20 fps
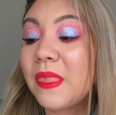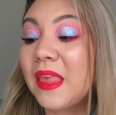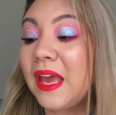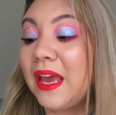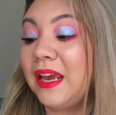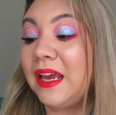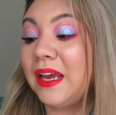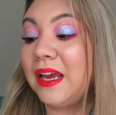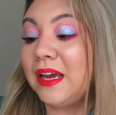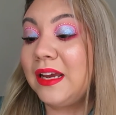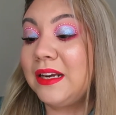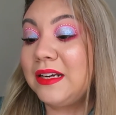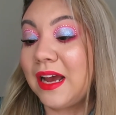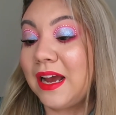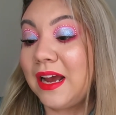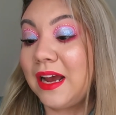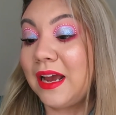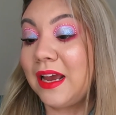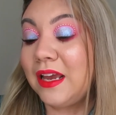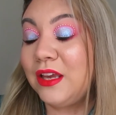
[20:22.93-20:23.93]
And
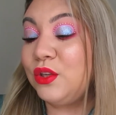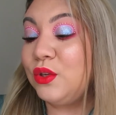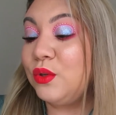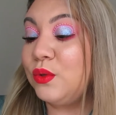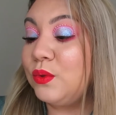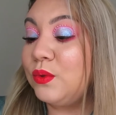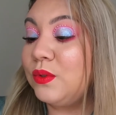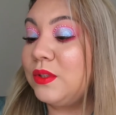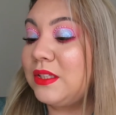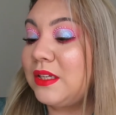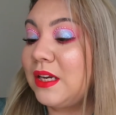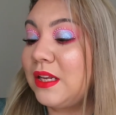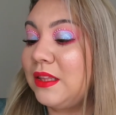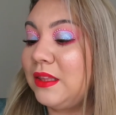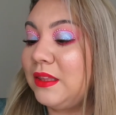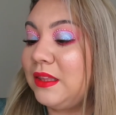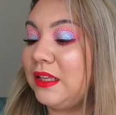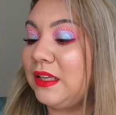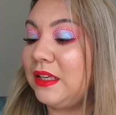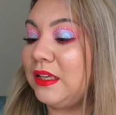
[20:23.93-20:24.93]
I used
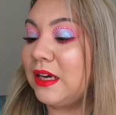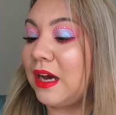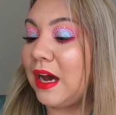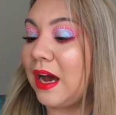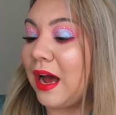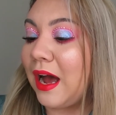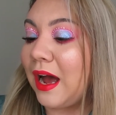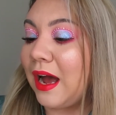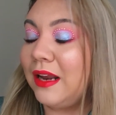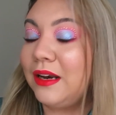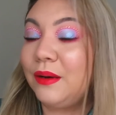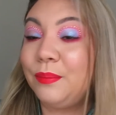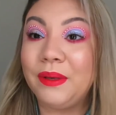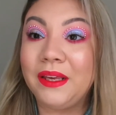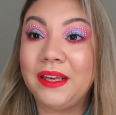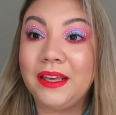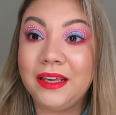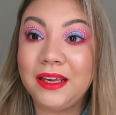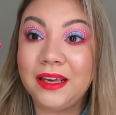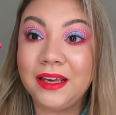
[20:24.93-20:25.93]
the hot
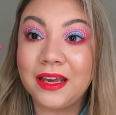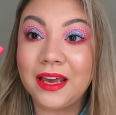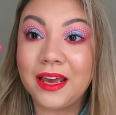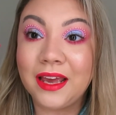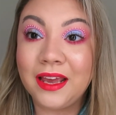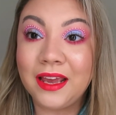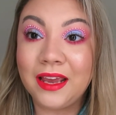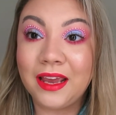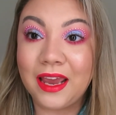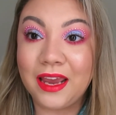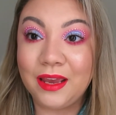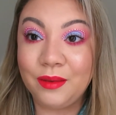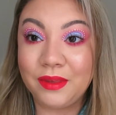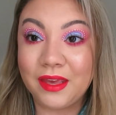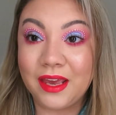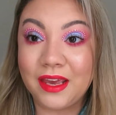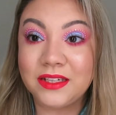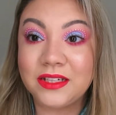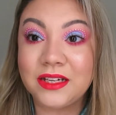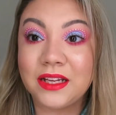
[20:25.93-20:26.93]
pink
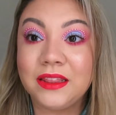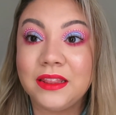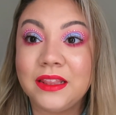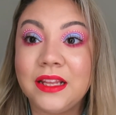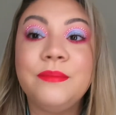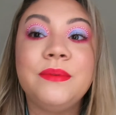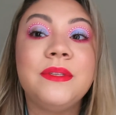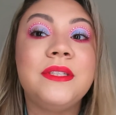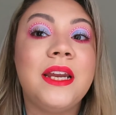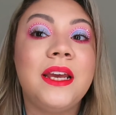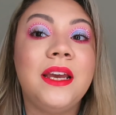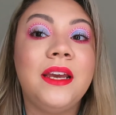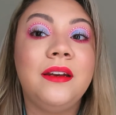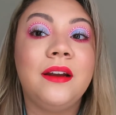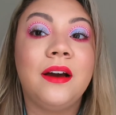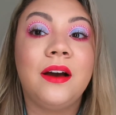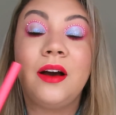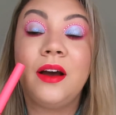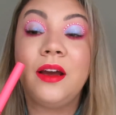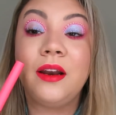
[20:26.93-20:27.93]
ABH lip stain
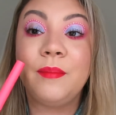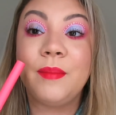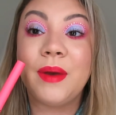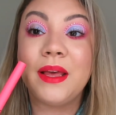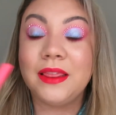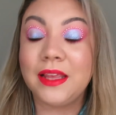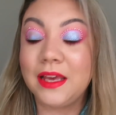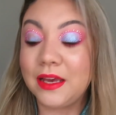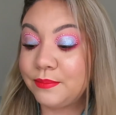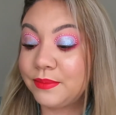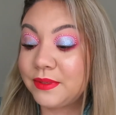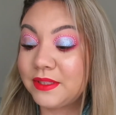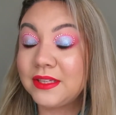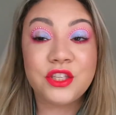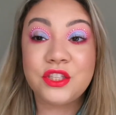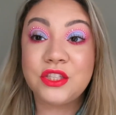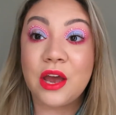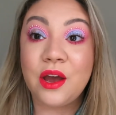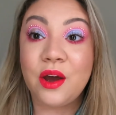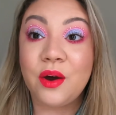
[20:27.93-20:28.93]
on my lips.
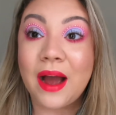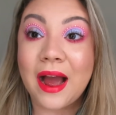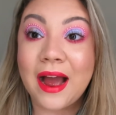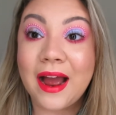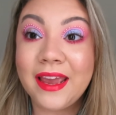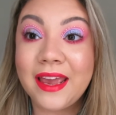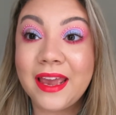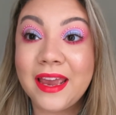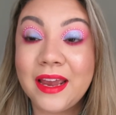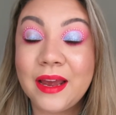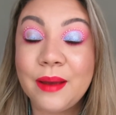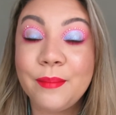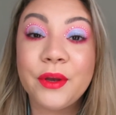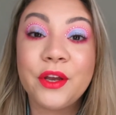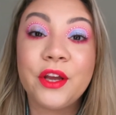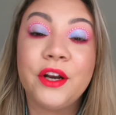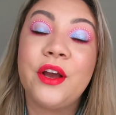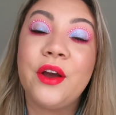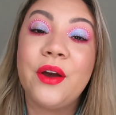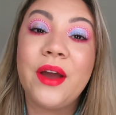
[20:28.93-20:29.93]
So I am
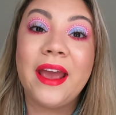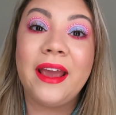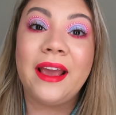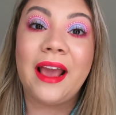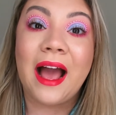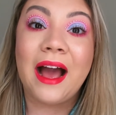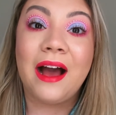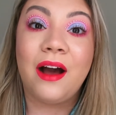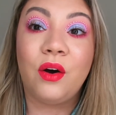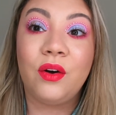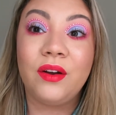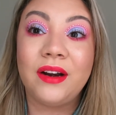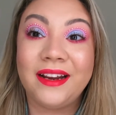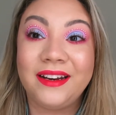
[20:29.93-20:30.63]
gonna go hang out.